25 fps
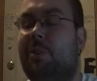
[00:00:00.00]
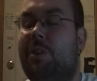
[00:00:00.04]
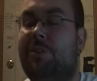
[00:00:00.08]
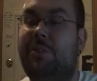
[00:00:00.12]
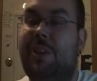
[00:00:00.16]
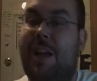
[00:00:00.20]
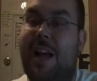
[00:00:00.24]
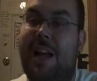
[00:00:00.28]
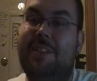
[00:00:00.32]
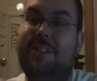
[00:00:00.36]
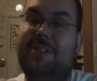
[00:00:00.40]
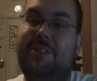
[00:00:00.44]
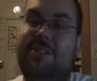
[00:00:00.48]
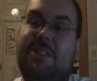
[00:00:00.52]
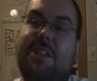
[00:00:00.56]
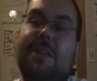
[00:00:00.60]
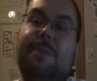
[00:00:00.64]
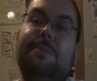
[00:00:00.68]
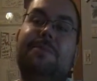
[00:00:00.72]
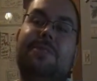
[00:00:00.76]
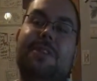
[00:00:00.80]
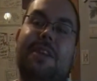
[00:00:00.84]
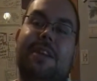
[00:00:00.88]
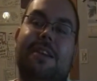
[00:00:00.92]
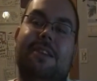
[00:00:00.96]
That
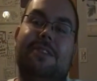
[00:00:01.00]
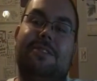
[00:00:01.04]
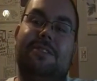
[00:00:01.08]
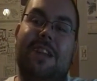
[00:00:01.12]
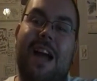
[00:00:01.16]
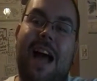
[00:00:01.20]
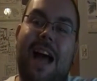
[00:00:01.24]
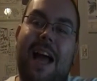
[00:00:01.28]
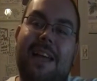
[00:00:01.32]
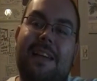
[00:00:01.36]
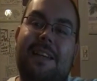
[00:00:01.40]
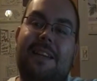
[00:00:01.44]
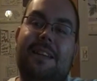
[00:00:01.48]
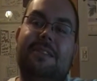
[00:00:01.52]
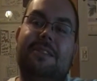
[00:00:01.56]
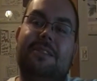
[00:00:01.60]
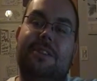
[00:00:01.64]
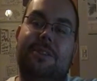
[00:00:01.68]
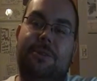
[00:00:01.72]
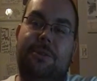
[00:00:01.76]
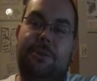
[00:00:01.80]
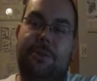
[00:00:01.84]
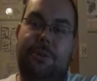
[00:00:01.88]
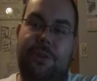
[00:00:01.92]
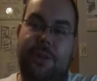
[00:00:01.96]
seems like a tiny
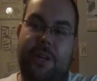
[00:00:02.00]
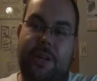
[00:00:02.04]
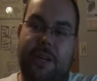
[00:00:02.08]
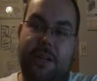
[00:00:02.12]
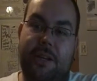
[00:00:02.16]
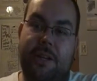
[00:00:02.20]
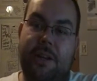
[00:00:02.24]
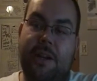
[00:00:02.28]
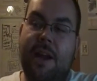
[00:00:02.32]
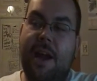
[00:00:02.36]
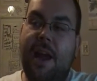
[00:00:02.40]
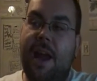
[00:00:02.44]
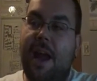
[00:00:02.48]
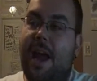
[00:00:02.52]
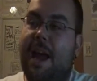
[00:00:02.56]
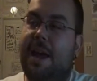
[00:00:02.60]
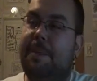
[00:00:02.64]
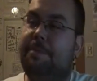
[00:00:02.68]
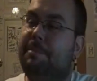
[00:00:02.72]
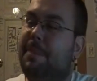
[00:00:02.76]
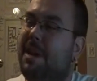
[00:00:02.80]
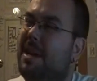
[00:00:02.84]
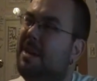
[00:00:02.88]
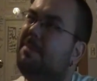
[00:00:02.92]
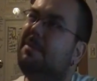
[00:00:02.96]
little thing,
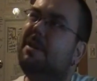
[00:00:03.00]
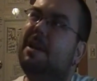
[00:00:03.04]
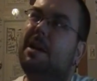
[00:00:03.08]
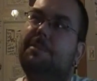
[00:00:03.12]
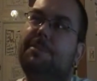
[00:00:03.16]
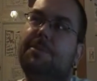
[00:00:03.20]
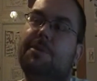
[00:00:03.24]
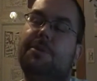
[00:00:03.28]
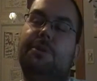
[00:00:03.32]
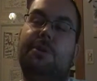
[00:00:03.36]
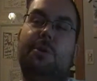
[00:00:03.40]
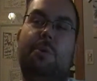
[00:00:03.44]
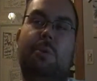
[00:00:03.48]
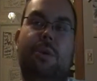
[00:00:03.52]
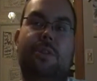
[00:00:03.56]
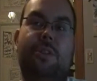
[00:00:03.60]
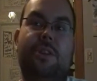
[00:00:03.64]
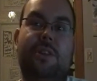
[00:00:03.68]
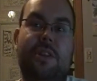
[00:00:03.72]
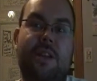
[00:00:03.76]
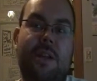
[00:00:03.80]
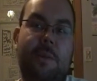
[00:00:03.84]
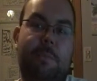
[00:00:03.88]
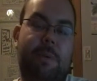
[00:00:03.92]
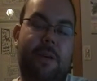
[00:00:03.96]
and maybe I'm the only one
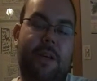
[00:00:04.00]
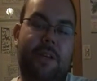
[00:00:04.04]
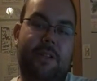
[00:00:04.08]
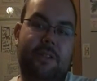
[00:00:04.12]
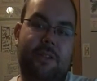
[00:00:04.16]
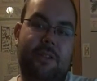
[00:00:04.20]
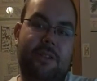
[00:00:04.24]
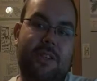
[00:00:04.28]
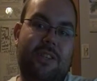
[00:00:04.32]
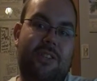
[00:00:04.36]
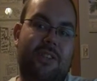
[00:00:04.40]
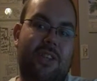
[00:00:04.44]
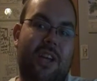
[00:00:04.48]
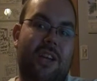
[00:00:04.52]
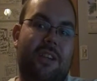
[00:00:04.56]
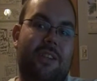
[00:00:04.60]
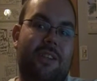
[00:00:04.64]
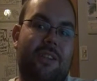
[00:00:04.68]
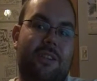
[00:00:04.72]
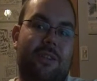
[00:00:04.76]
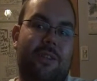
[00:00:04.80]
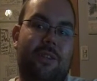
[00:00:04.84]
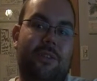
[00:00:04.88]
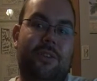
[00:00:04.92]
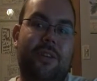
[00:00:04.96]
that nitpicks on these
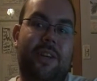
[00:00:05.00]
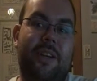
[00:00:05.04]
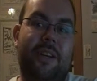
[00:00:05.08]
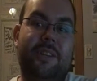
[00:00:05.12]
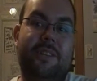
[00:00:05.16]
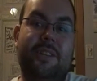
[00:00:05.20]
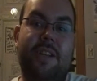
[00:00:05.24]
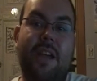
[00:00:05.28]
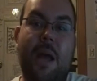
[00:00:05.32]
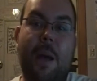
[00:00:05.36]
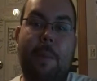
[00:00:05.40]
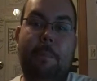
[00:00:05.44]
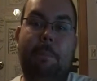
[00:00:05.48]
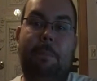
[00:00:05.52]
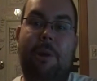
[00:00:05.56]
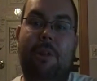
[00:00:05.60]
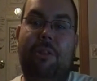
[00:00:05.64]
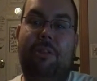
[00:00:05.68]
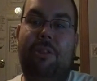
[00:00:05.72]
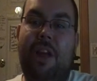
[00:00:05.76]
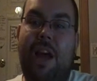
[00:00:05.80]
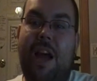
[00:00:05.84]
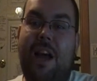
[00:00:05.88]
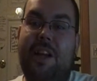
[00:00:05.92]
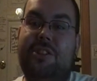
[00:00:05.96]
tiny little things,
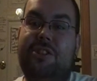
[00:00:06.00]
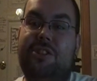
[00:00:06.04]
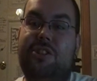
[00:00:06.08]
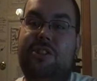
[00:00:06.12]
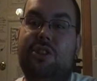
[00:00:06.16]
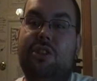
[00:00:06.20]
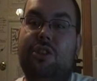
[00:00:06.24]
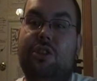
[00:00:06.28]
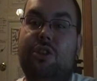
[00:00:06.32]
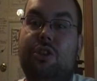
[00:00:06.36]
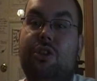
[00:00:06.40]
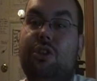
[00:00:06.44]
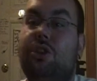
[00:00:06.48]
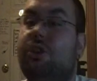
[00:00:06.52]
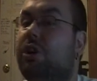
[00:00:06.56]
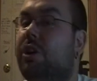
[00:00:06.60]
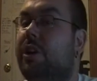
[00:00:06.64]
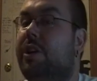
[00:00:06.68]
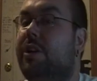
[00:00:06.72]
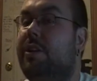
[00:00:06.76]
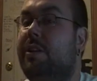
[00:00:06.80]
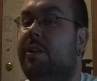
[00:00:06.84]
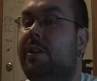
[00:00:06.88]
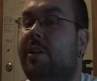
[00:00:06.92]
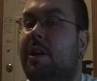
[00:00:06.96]
but that's
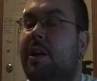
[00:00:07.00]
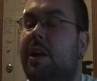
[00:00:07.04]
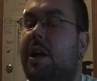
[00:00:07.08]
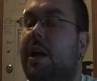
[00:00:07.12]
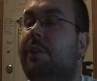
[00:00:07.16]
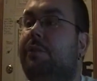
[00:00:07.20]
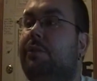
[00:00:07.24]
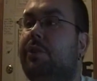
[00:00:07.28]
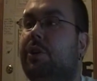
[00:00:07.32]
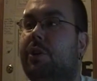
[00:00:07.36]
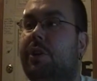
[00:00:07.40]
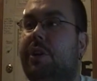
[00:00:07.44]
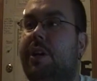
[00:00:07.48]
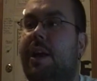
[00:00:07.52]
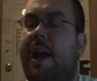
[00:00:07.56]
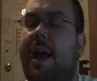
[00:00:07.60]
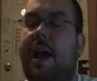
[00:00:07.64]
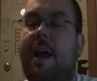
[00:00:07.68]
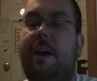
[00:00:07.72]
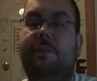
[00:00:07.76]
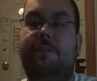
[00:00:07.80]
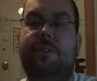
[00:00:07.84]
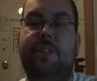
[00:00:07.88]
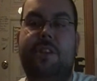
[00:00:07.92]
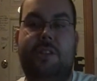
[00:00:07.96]
good. If you're going to
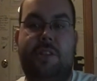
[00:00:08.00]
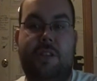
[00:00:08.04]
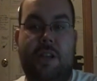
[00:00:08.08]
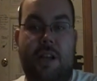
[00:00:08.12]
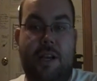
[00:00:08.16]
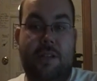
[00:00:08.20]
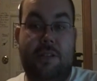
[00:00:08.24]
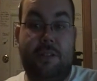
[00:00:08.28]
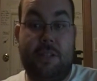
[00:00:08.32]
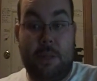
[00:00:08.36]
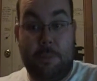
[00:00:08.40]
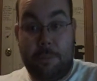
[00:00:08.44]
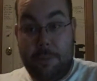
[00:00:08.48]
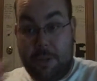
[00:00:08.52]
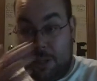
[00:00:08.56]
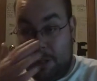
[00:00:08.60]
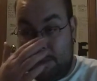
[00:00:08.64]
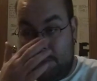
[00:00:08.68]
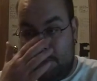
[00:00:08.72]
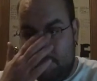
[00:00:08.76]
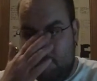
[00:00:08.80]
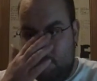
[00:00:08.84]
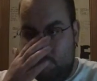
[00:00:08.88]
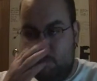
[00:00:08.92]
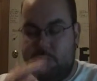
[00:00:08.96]
have these guys come
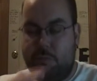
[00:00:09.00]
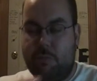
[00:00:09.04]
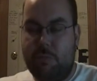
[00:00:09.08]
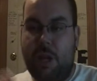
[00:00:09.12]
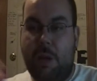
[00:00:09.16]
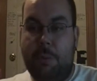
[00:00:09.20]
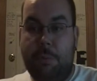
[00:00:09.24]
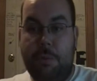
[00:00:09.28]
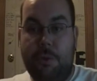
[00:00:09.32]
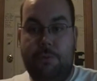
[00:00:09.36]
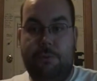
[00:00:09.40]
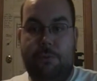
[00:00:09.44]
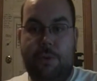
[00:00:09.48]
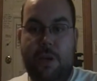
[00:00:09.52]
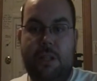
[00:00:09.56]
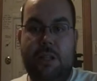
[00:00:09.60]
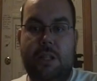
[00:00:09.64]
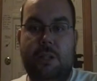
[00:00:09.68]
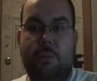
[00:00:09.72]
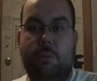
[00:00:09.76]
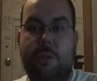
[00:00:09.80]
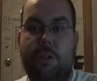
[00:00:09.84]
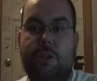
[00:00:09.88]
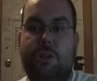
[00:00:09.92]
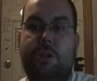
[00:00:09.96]
in, and we
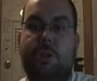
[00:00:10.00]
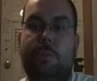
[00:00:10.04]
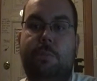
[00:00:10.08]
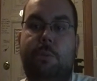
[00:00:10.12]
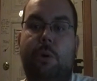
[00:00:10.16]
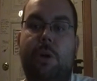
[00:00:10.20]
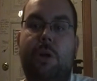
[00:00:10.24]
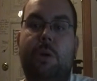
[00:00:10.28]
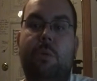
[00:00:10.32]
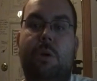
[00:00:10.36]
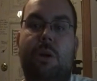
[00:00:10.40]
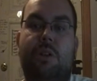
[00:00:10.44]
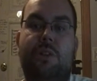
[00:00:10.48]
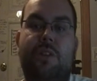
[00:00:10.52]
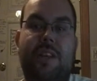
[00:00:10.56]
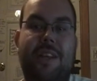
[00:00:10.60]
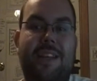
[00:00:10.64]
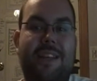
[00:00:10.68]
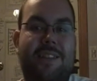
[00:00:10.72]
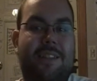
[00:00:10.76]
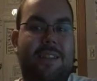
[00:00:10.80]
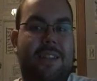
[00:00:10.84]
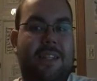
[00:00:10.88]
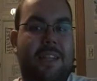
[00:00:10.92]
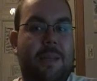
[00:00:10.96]
finally reached the point where they
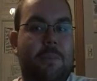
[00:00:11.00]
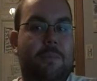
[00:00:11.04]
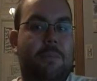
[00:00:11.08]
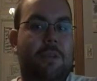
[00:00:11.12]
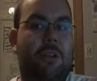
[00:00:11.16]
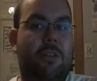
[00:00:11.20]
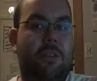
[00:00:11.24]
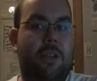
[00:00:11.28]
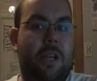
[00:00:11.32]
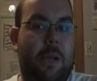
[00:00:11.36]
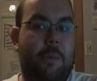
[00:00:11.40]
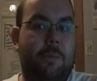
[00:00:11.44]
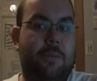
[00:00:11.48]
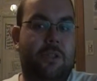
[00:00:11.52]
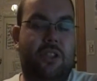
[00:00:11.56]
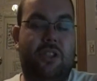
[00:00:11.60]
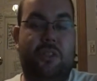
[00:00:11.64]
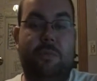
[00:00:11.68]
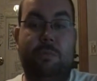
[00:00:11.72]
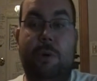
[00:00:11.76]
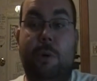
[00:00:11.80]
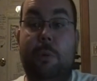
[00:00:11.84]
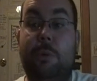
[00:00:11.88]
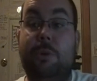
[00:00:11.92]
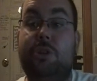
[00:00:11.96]
get to keep their names.
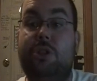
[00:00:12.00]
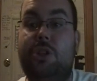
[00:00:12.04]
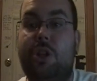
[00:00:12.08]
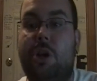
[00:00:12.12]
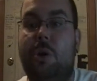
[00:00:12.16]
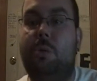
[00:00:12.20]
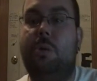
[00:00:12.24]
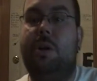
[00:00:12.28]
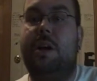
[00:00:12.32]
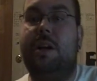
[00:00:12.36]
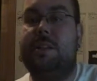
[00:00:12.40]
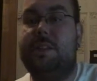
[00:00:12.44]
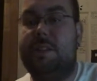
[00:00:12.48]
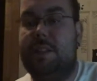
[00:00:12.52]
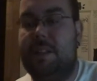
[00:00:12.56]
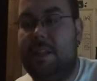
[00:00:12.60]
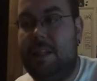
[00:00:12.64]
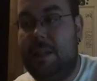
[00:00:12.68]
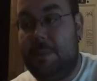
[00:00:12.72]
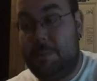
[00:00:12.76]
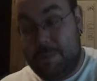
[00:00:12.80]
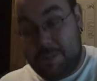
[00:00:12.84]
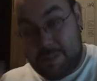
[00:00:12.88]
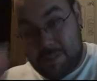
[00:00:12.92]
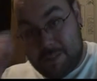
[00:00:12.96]
Samoa Joe got to
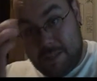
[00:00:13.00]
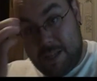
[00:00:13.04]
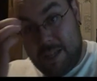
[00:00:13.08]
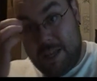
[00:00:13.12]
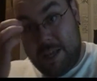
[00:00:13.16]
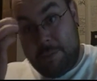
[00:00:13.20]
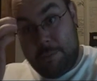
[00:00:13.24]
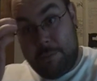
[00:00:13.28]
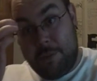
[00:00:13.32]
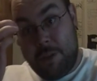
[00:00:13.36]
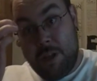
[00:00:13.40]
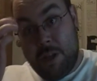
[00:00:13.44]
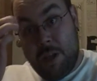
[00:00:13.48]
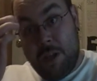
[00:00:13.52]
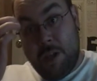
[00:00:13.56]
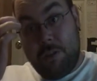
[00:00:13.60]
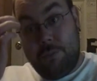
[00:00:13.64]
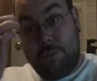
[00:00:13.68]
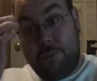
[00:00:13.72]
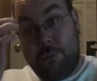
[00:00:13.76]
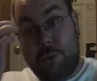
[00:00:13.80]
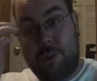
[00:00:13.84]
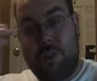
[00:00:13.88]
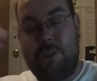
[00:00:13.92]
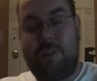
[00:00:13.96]
keep his name.
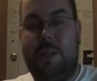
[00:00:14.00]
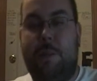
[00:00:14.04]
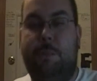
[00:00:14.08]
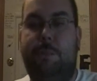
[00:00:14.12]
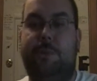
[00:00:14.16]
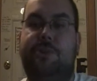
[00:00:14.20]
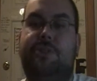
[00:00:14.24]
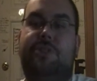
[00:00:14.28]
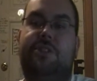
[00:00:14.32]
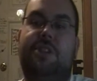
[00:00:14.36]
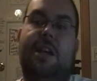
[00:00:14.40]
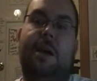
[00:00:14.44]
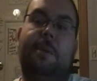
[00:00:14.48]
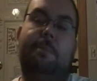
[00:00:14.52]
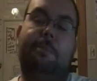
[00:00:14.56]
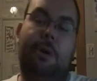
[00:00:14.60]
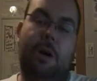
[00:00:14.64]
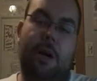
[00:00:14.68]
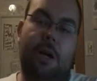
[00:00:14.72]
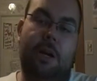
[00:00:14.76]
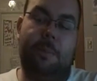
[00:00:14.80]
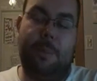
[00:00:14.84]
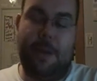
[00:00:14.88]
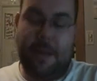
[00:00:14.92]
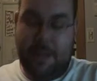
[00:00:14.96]
For example, CM
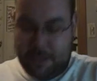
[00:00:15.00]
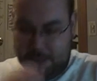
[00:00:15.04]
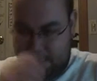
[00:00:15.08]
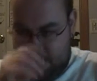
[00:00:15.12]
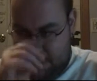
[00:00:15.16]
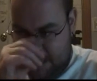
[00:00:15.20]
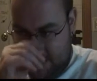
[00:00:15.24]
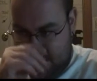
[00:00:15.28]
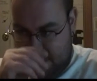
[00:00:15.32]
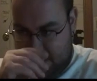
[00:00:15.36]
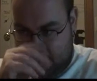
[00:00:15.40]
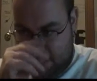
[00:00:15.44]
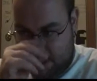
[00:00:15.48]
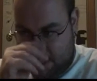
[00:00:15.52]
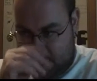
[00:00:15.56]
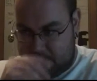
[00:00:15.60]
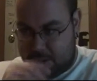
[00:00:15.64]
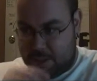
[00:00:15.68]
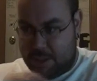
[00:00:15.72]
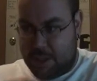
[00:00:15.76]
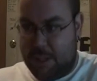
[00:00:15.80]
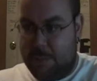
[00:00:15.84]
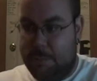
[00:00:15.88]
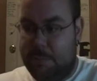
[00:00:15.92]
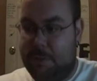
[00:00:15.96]
Punk back in the day got
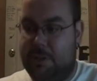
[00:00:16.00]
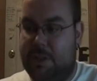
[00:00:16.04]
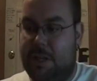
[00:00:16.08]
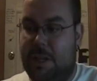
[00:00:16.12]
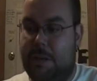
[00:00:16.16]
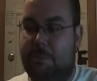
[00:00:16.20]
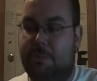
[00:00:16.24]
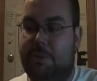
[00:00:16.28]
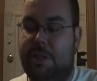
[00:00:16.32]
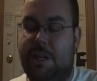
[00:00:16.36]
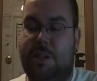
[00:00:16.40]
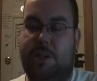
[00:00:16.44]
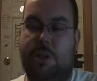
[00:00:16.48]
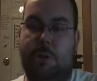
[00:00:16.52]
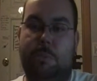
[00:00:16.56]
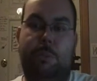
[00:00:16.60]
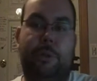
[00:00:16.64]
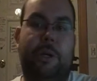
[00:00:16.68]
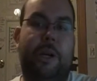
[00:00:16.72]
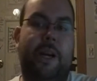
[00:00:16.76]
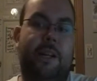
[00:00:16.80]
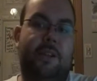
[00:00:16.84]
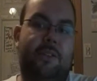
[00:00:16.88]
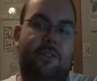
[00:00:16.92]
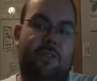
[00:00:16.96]
to keep his name. Daniel
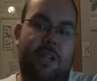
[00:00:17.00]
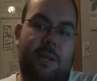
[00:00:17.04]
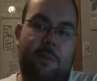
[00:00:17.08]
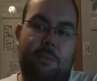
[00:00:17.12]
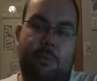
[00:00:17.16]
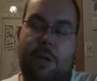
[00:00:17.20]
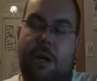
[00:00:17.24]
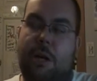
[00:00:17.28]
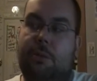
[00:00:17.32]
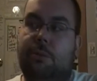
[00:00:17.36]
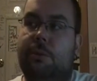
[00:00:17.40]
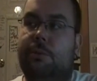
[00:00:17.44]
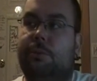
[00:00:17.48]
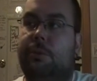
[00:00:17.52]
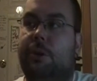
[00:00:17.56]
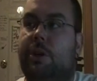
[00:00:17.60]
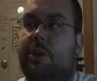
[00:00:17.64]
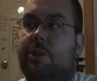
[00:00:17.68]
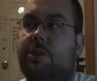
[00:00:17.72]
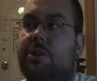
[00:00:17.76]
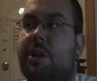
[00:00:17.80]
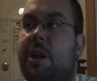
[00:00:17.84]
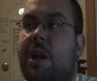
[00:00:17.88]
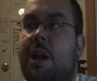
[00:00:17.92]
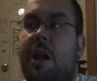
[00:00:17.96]
Bryan's name got
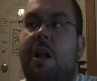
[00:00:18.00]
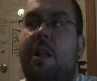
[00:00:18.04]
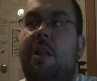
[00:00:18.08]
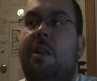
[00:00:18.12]
reversed.